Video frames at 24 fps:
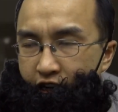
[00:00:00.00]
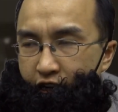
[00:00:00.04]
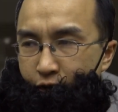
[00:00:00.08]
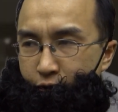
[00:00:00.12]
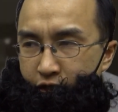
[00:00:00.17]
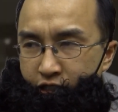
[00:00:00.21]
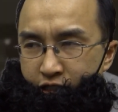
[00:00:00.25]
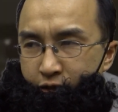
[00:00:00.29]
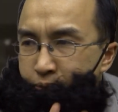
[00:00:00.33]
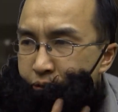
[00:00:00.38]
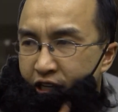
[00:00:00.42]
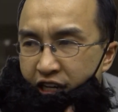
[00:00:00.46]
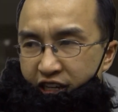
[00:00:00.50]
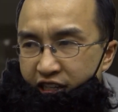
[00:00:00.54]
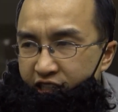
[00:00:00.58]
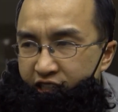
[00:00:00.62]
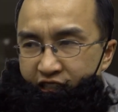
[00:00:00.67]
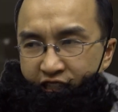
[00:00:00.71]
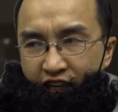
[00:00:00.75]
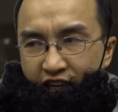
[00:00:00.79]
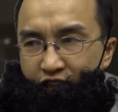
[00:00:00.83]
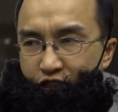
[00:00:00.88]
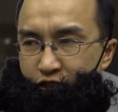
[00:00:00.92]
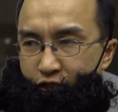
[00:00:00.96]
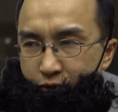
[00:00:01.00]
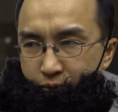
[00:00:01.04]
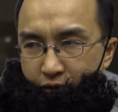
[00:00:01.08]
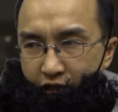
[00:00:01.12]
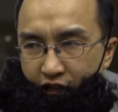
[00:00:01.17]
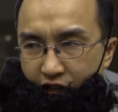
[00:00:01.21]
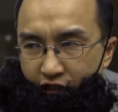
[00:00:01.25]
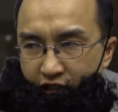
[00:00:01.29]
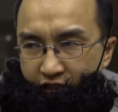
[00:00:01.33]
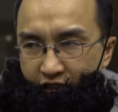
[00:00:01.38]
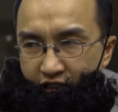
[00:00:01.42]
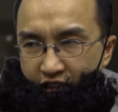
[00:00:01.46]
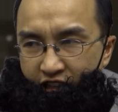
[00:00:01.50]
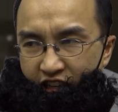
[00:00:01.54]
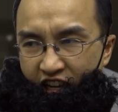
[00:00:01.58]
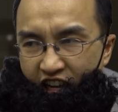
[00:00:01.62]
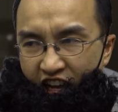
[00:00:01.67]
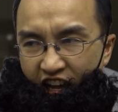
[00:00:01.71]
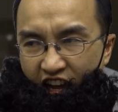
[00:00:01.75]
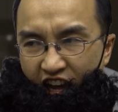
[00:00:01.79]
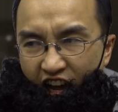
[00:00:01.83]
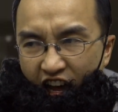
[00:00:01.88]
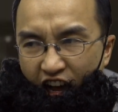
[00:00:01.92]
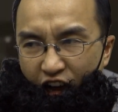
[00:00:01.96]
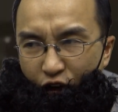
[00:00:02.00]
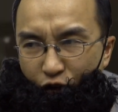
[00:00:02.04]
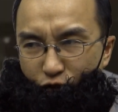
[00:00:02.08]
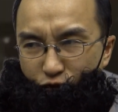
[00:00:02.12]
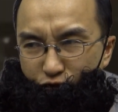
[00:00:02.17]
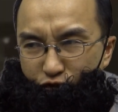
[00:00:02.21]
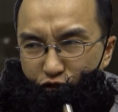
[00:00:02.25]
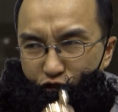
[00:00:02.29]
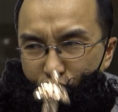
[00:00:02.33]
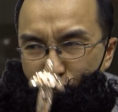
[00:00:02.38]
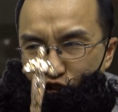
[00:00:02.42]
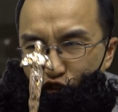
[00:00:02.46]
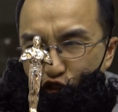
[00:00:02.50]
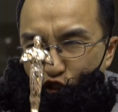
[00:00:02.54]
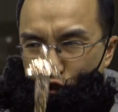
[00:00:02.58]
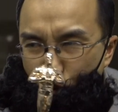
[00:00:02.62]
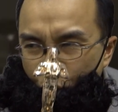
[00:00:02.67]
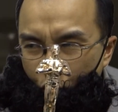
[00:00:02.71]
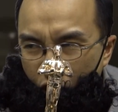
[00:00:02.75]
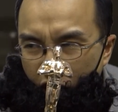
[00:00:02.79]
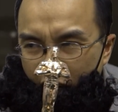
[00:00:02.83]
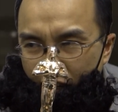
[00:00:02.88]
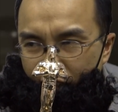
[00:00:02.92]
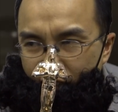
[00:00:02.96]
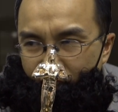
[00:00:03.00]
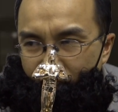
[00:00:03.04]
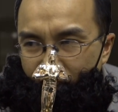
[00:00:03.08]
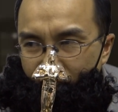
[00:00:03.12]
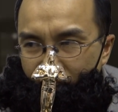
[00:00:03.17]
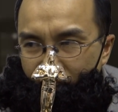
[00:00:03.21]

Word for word: I wasn't paying attention, bud. I'll do it.